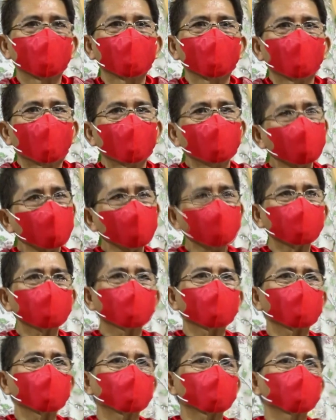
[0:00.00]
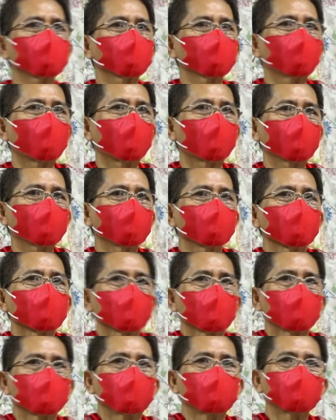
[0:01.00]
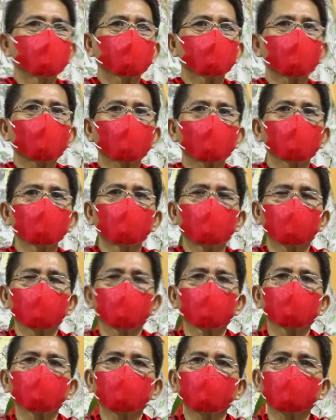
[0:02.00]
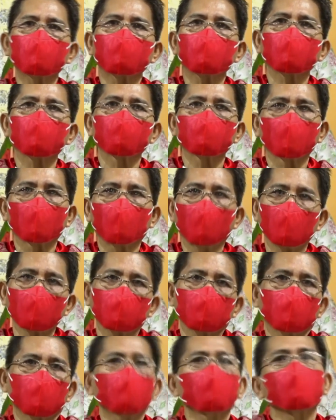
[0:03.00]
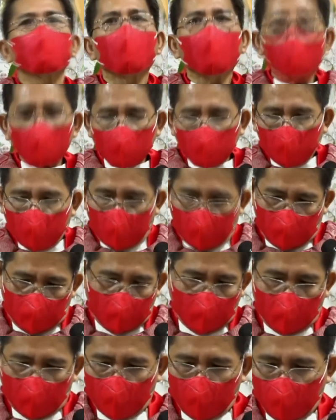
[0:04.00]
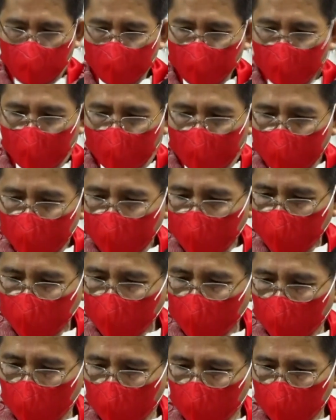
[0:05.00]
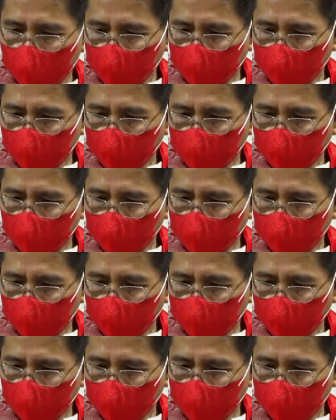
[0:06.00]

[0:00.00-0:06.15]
And this is the reason why when we talk about the preaching of the gospel or the gospel itself, it is called